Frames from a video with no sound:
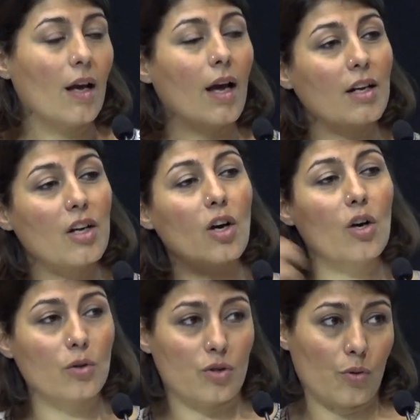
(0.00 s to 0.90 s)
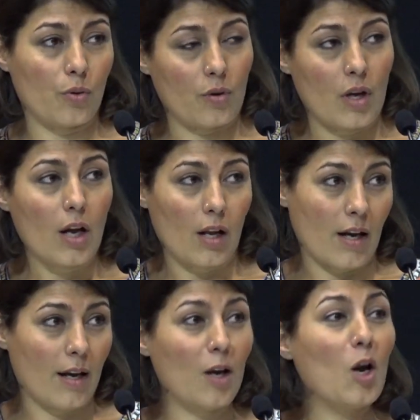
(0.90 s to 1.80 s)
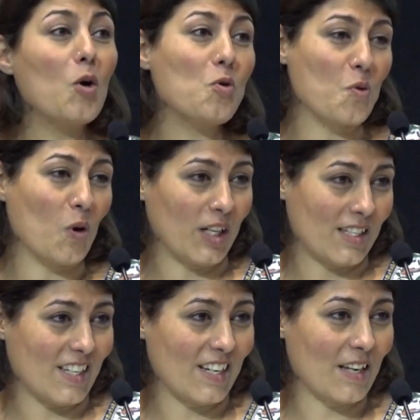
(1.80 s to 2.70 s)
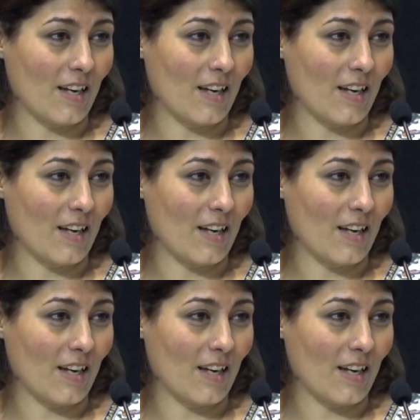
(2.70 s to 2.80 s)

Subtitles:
and go to low-quality